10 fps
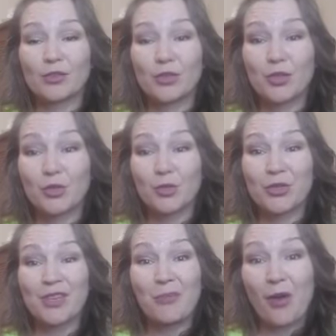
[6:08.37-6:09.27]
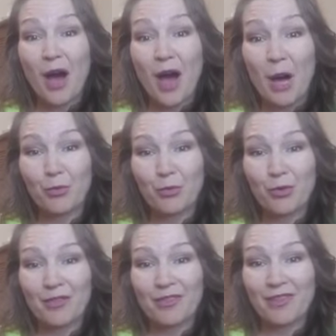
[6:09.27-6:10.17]
to keep up
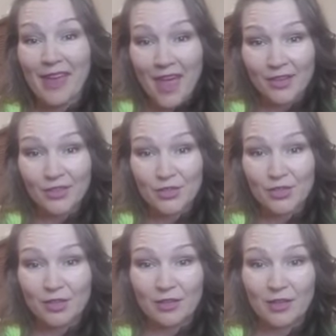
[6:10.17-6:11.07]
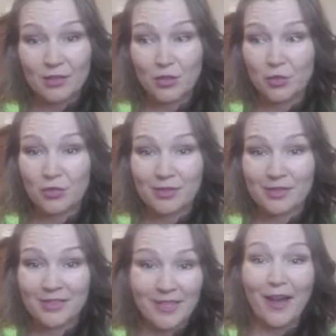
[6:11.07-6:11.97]
with that energy that you
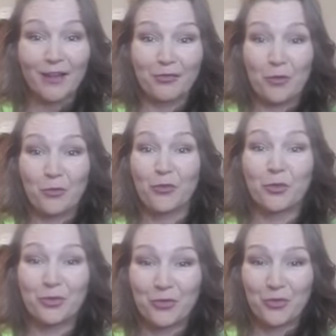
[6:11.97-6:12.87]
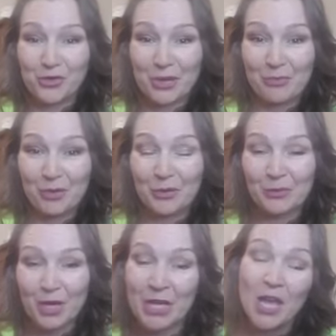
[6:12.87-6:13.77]
just got from food, for example,
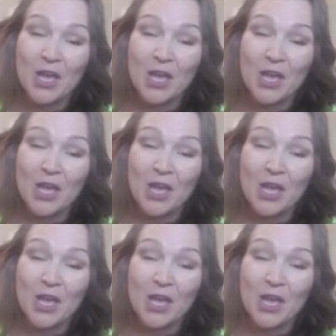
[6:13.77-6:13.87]
right?